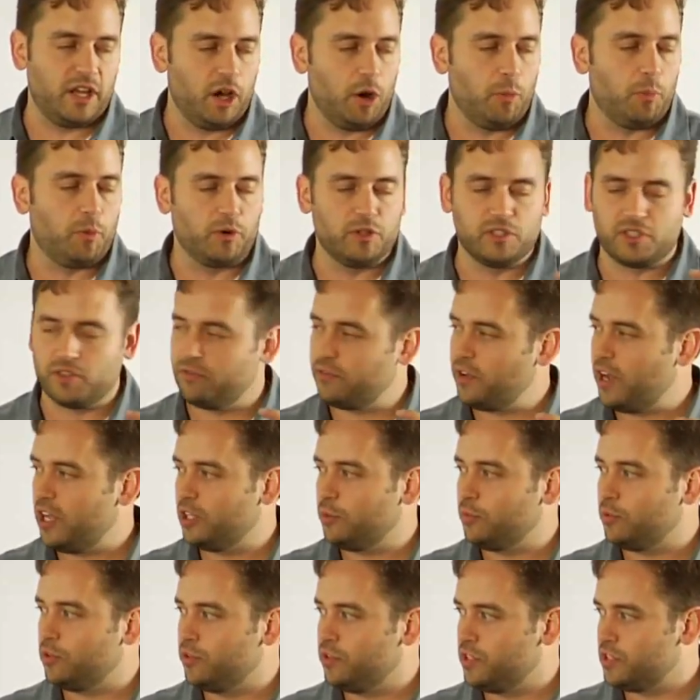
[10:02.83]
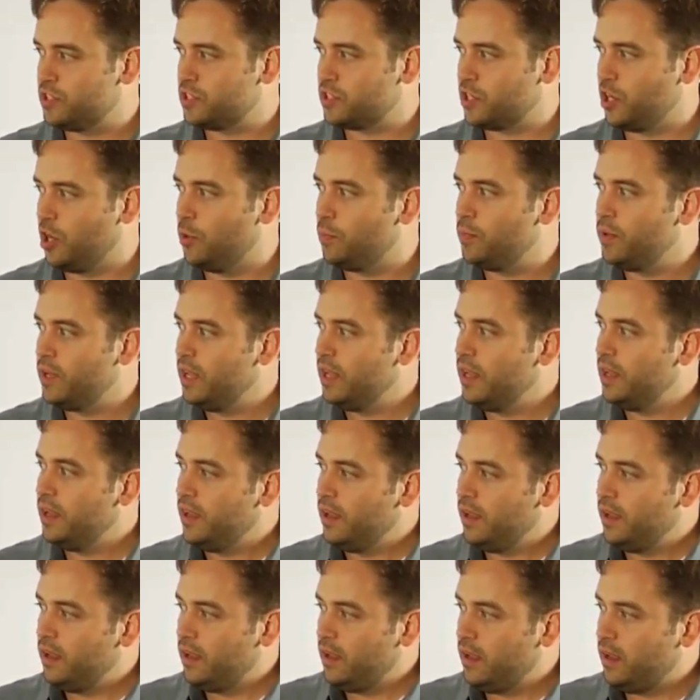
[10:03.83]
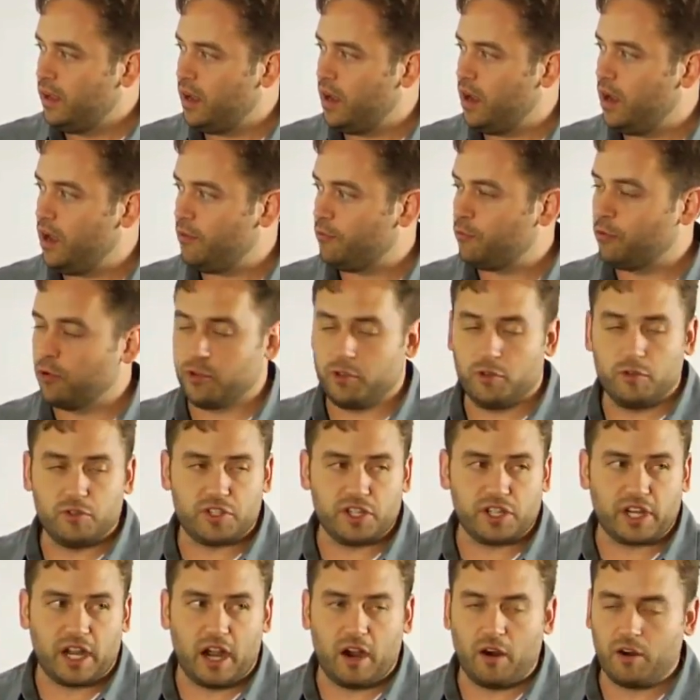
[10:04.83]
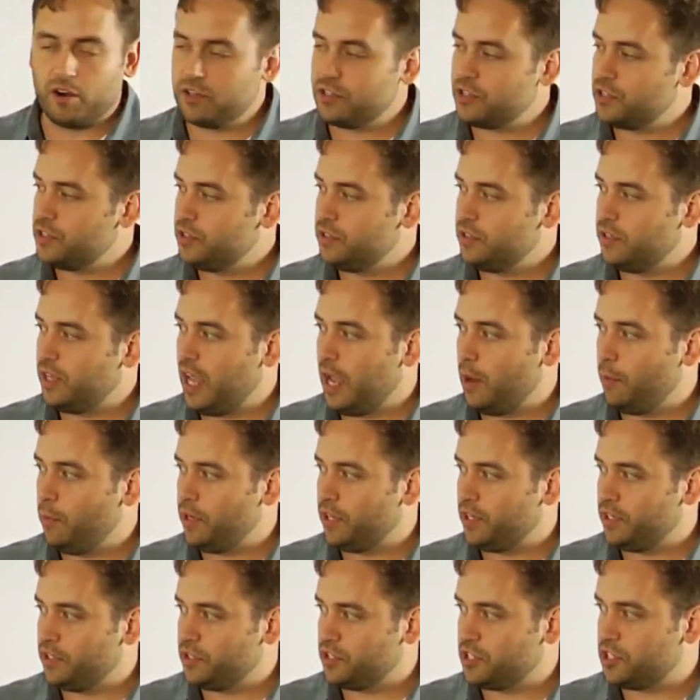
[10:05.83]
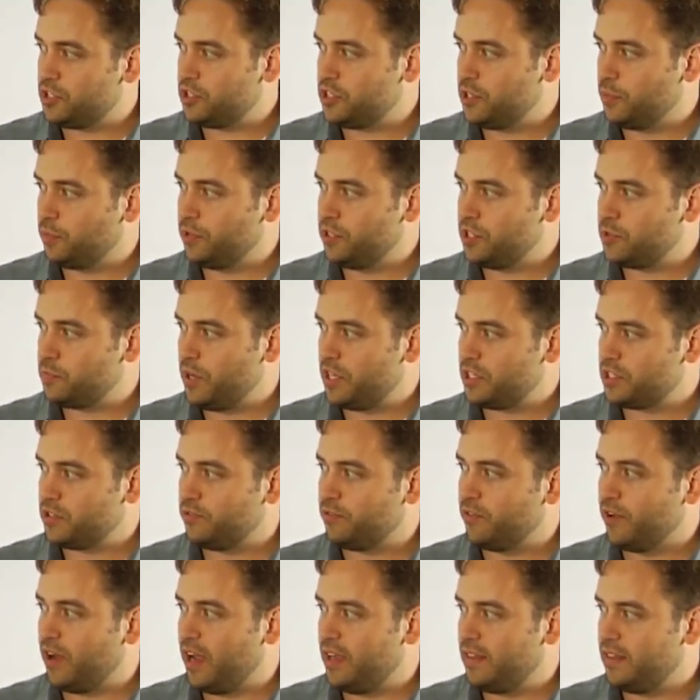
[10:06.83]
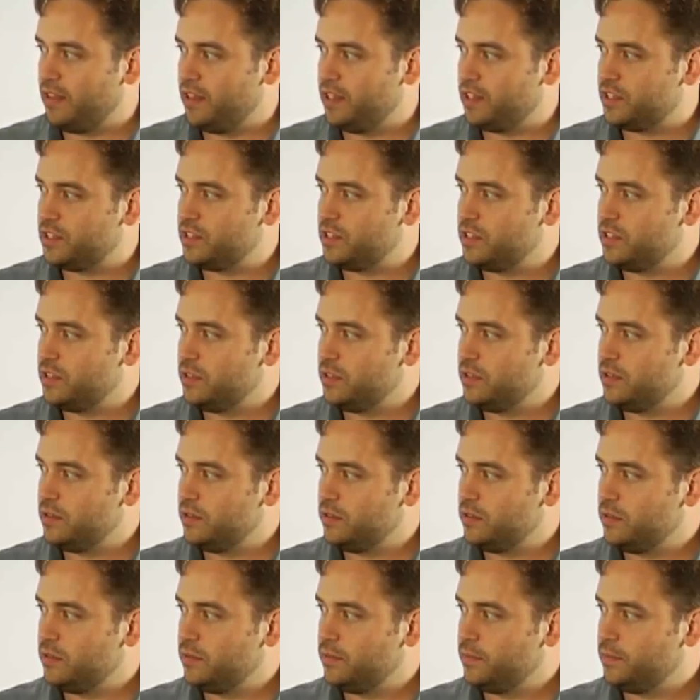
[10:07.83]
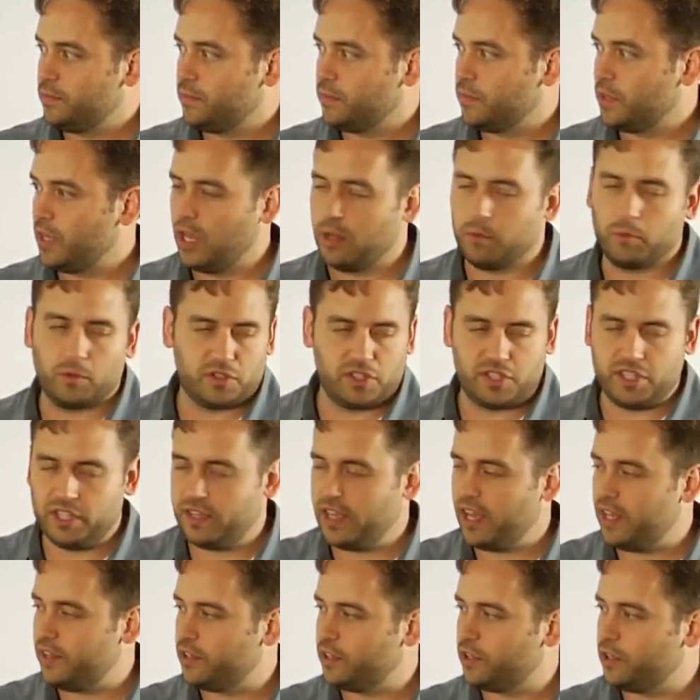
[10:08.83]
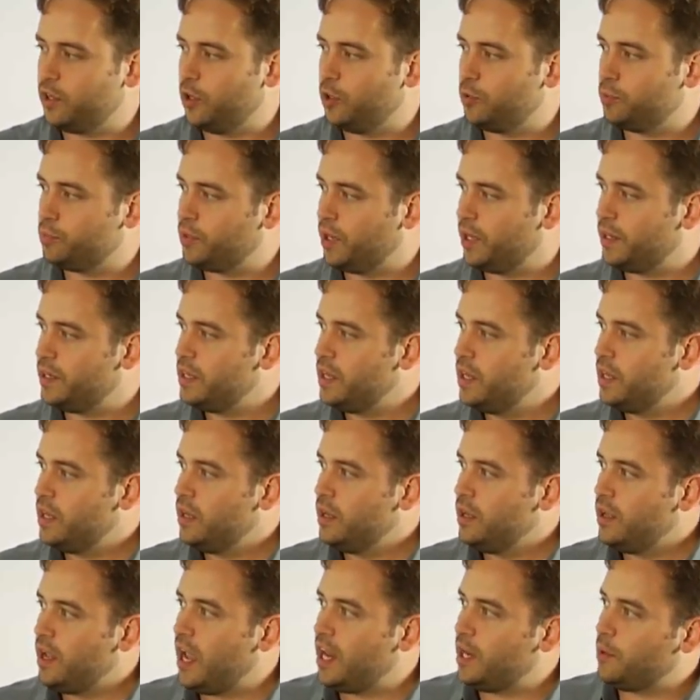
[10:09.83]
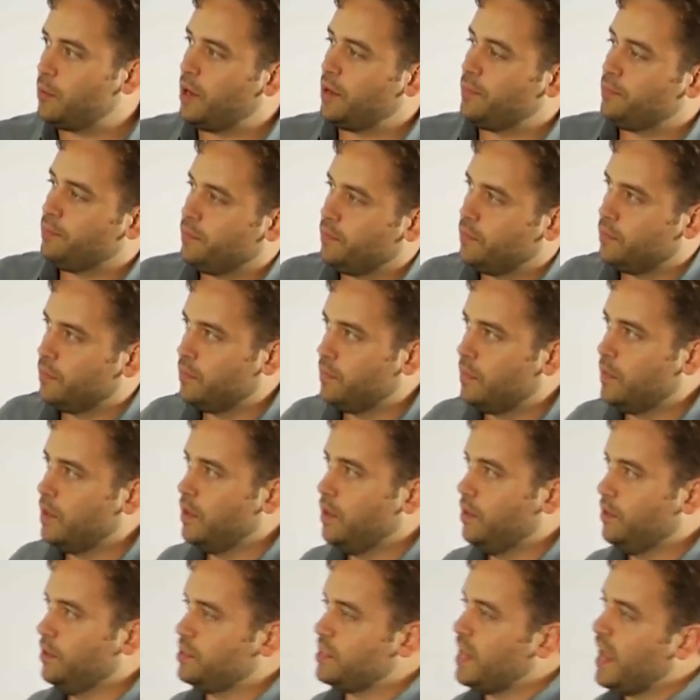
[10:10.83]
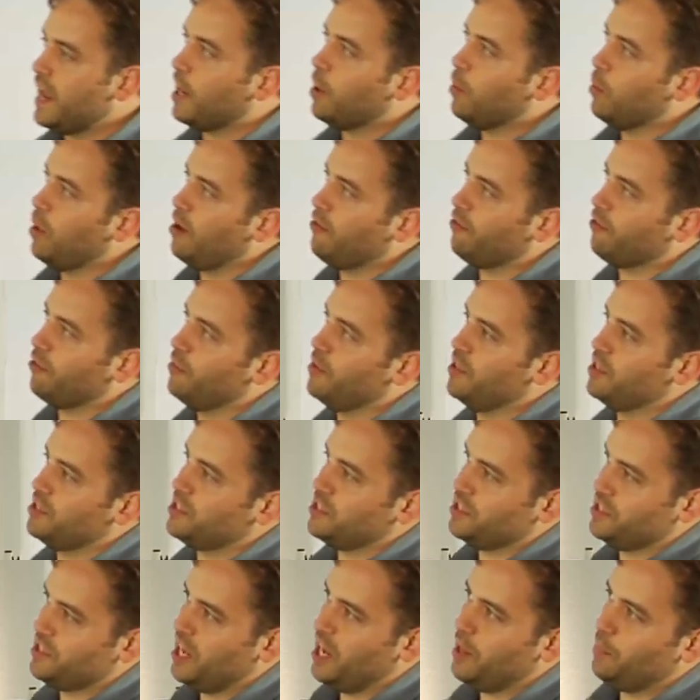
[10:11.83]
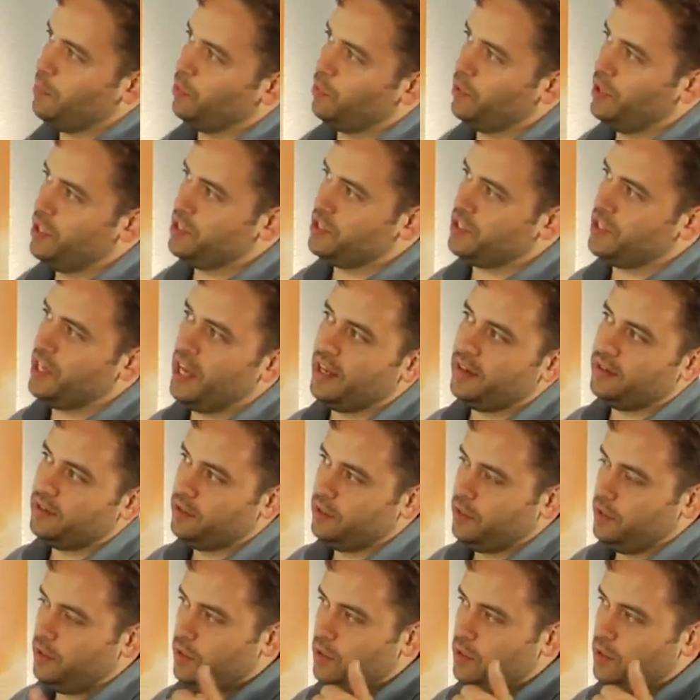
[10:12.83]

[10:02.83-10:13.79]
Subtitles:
helper is available in the scope if we're using ours, and we can just simply specify this. And we'll see that in the code. But anyway, the takeaway from this example is that